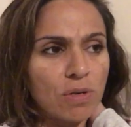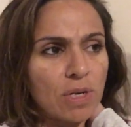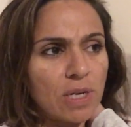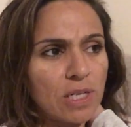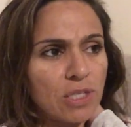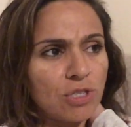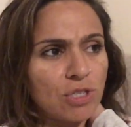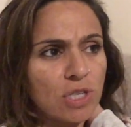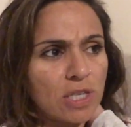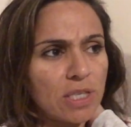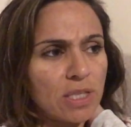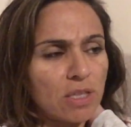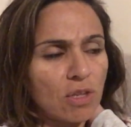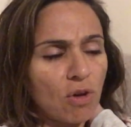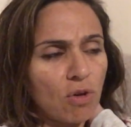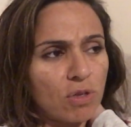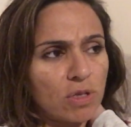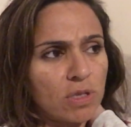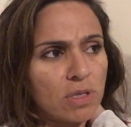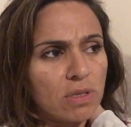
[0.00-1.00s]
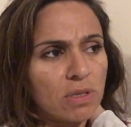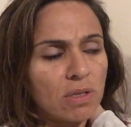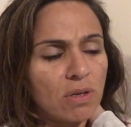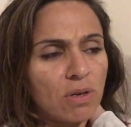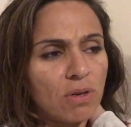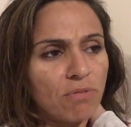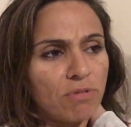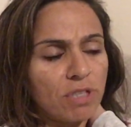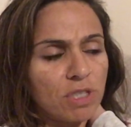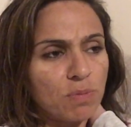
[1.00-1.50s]
literally
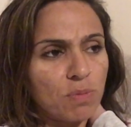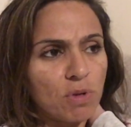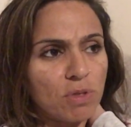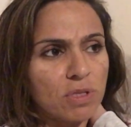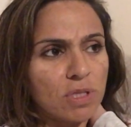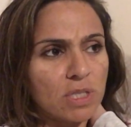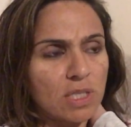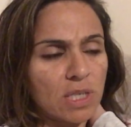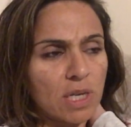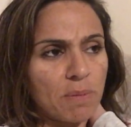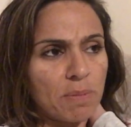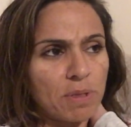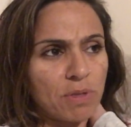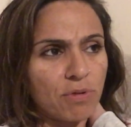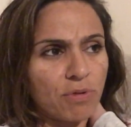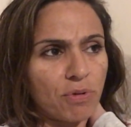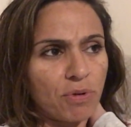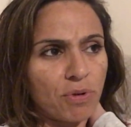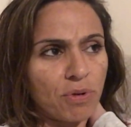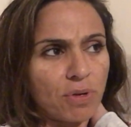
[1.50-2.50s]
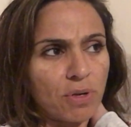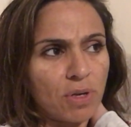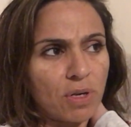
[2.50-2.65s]
no responses are coming through.